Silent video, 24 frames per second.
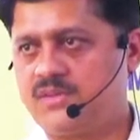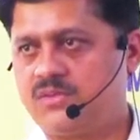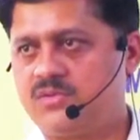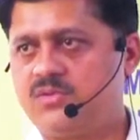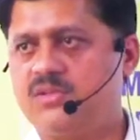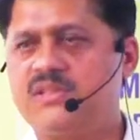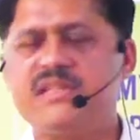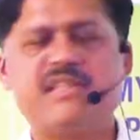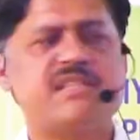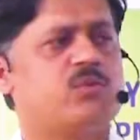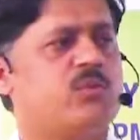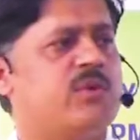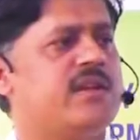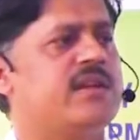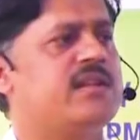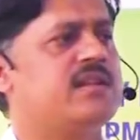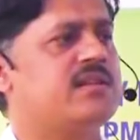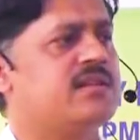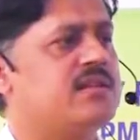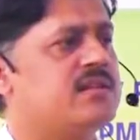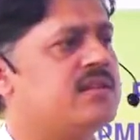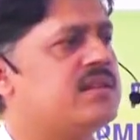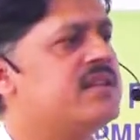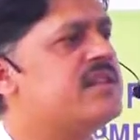So this
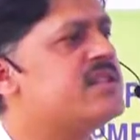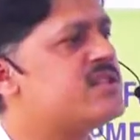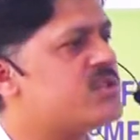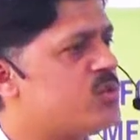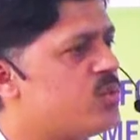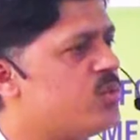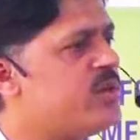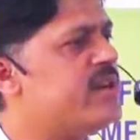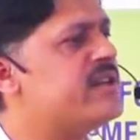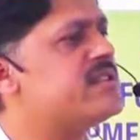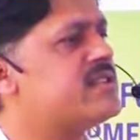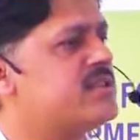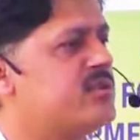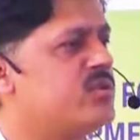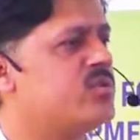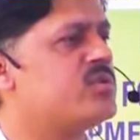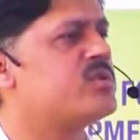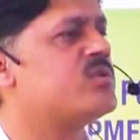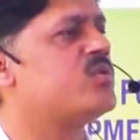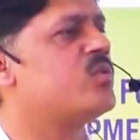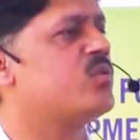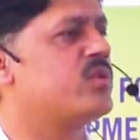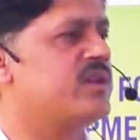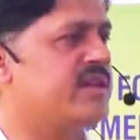will the students
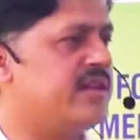use to